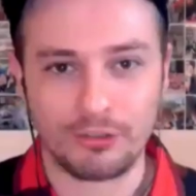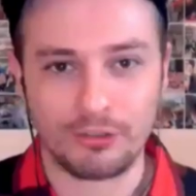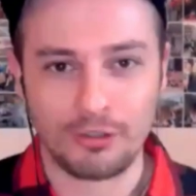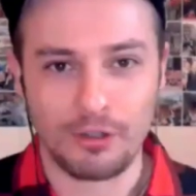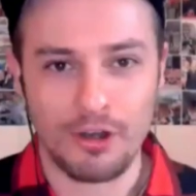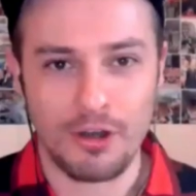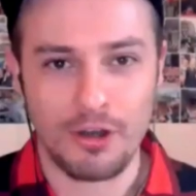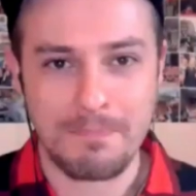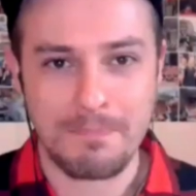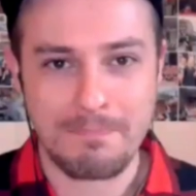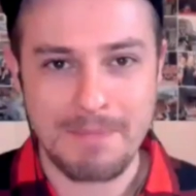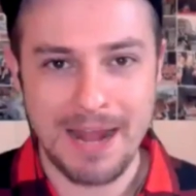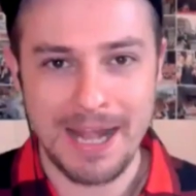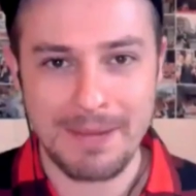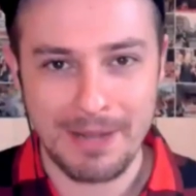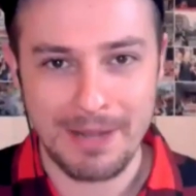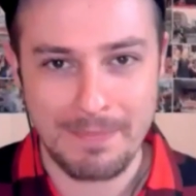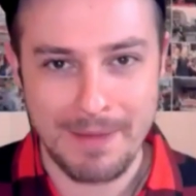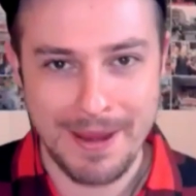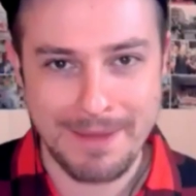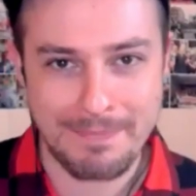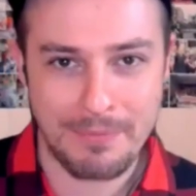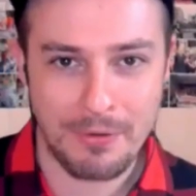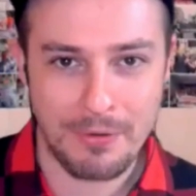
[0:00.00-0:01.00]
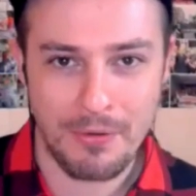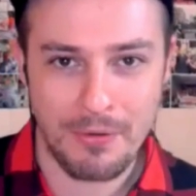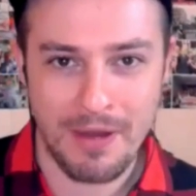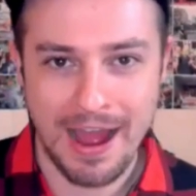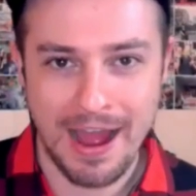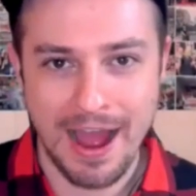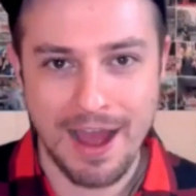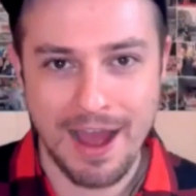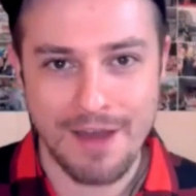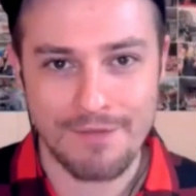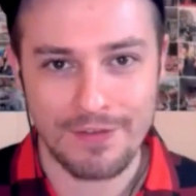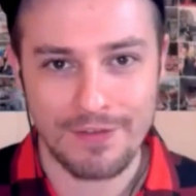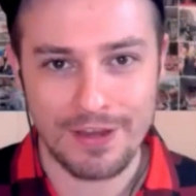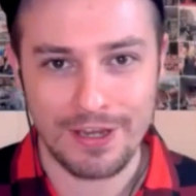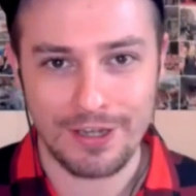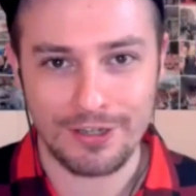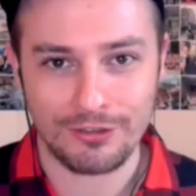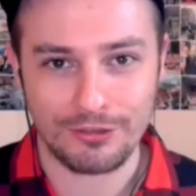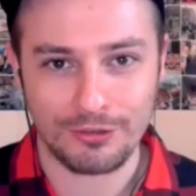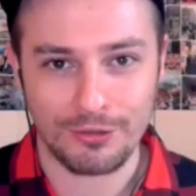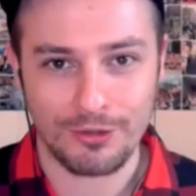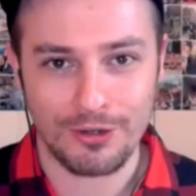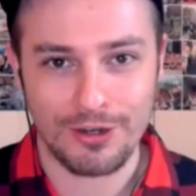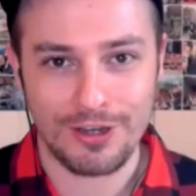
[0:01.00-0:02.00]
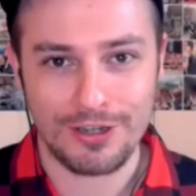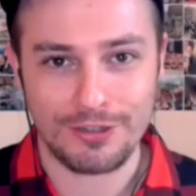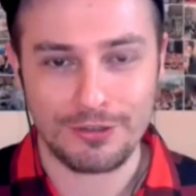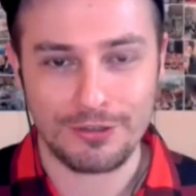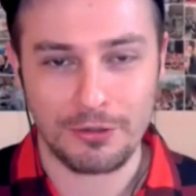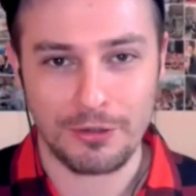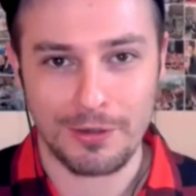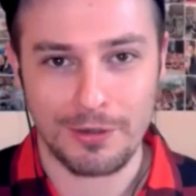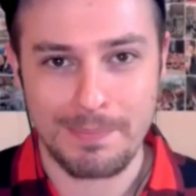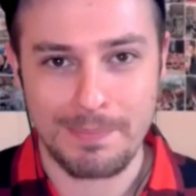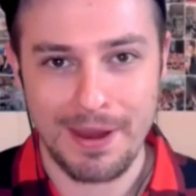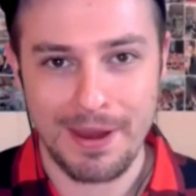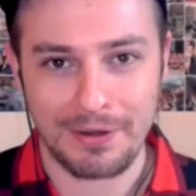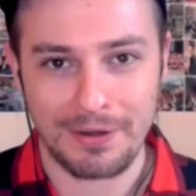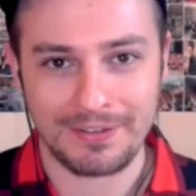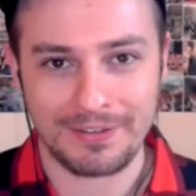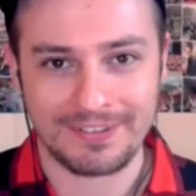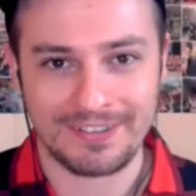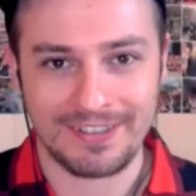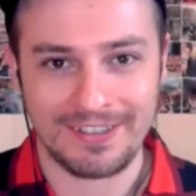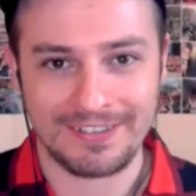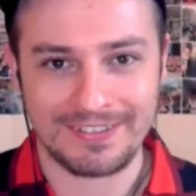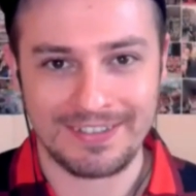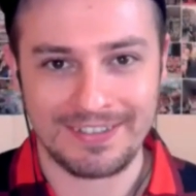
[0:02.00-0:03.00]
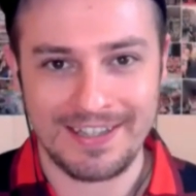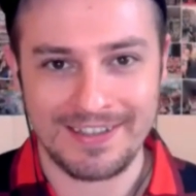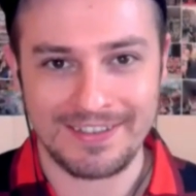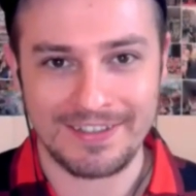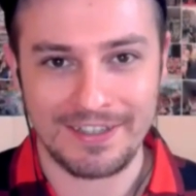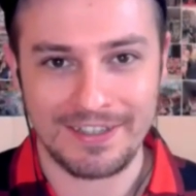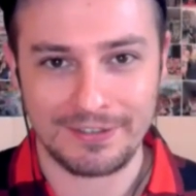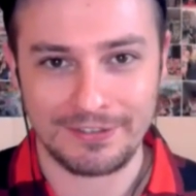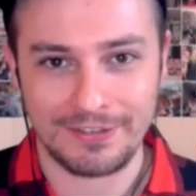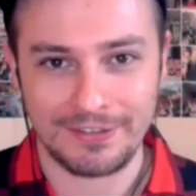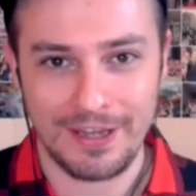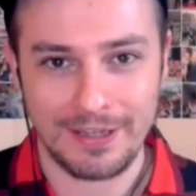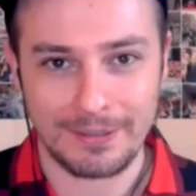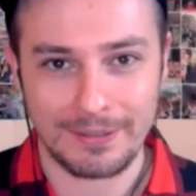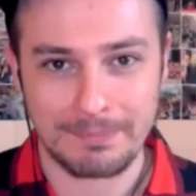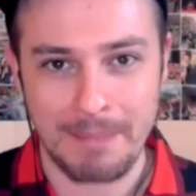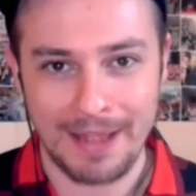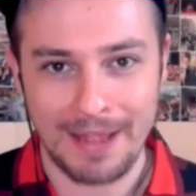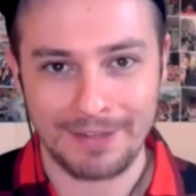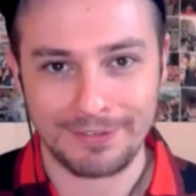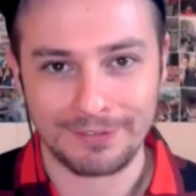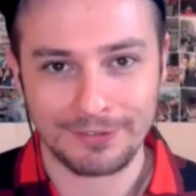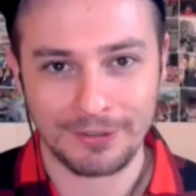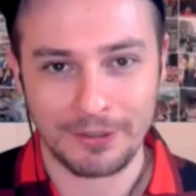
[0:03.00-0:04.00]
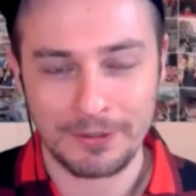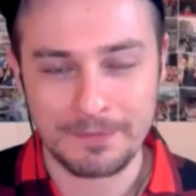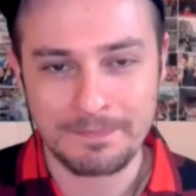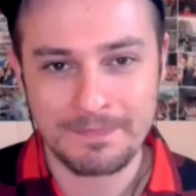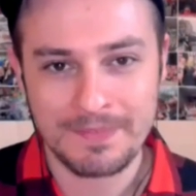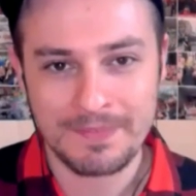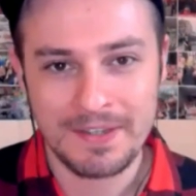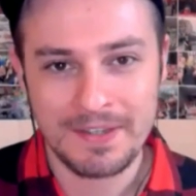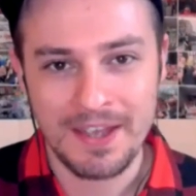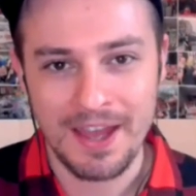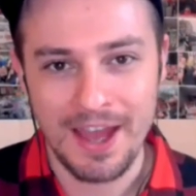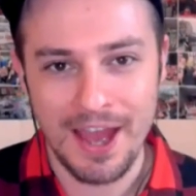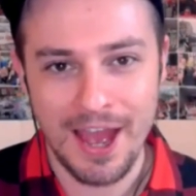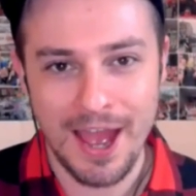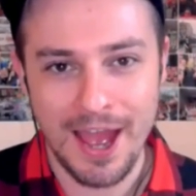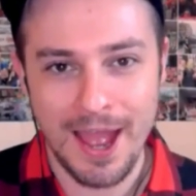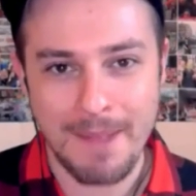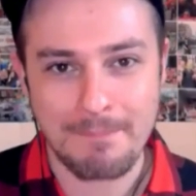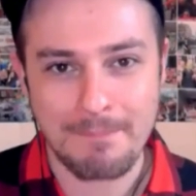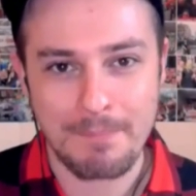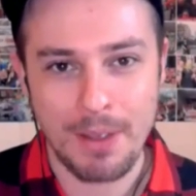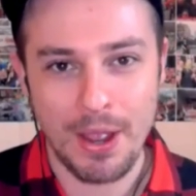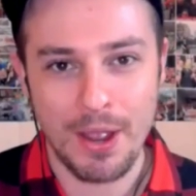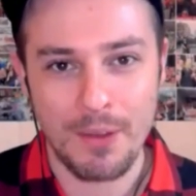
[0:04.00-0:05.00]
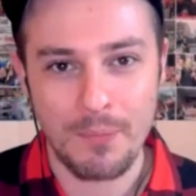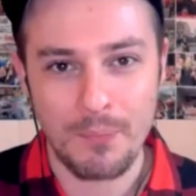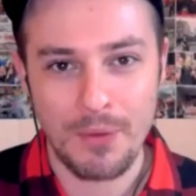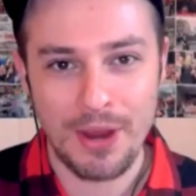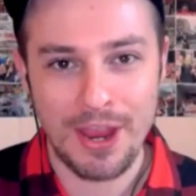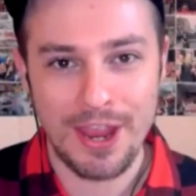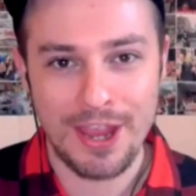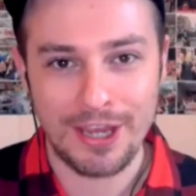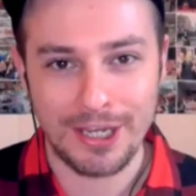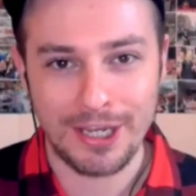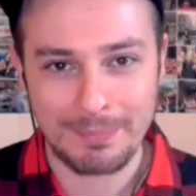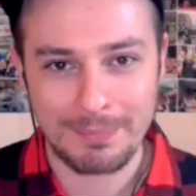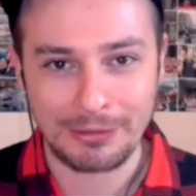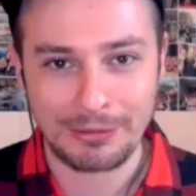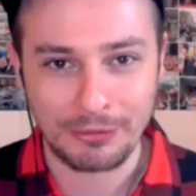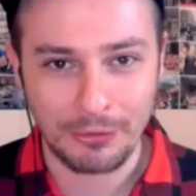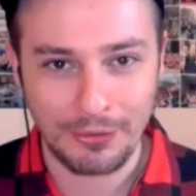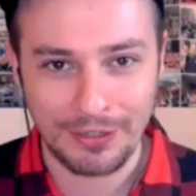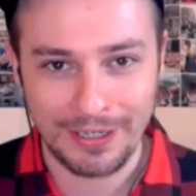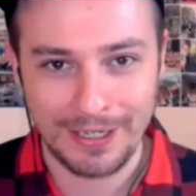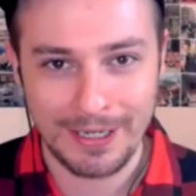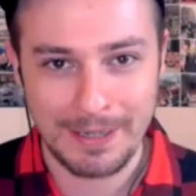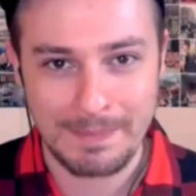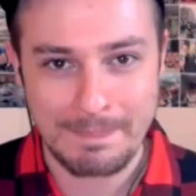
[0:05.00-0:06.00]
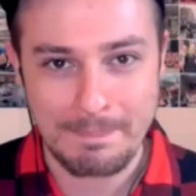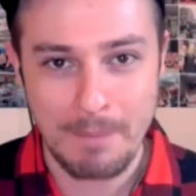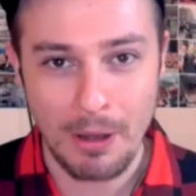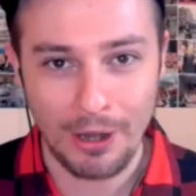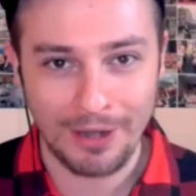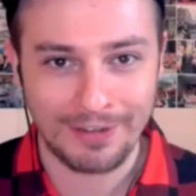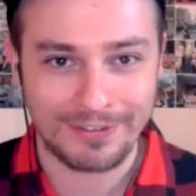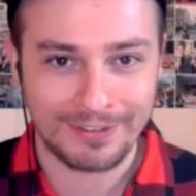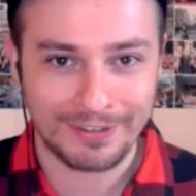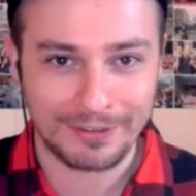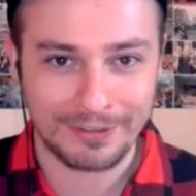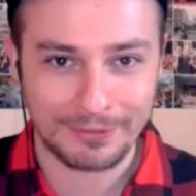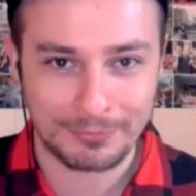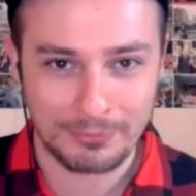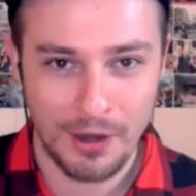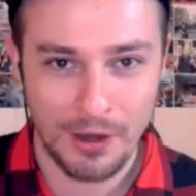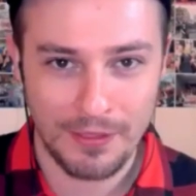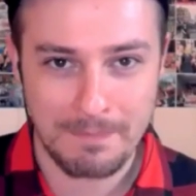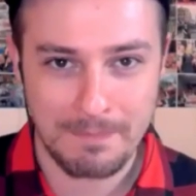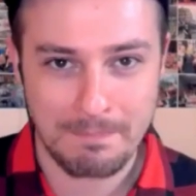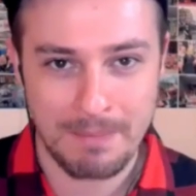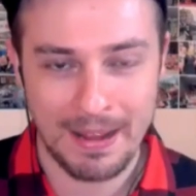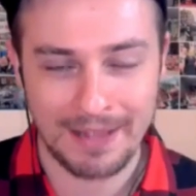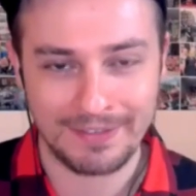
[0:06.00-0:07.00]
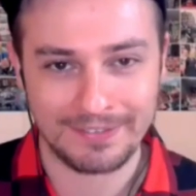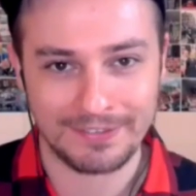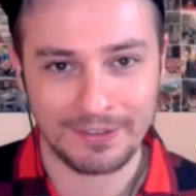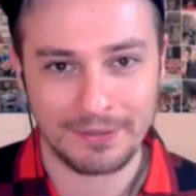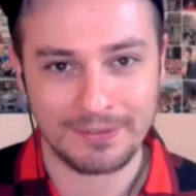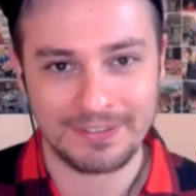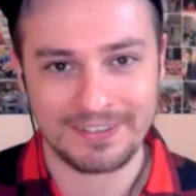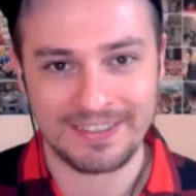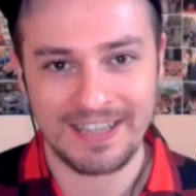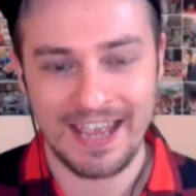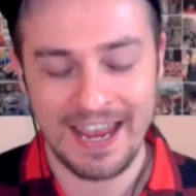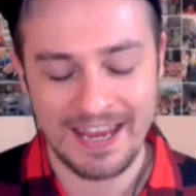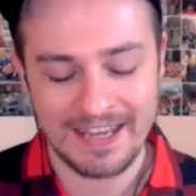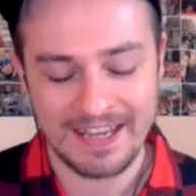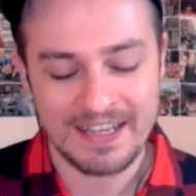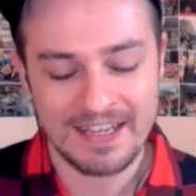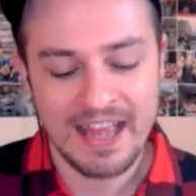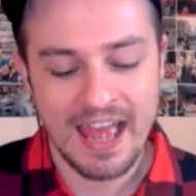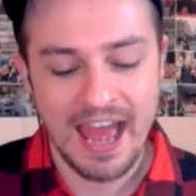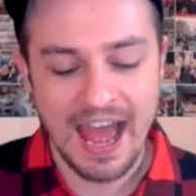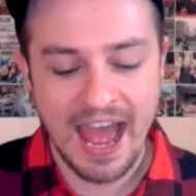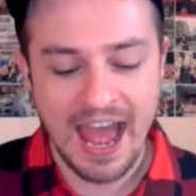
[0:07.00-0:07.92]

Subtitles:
sure many, many people have enjoyed your appearances in this year's panto, but we're going to be talking politics rather than panto today.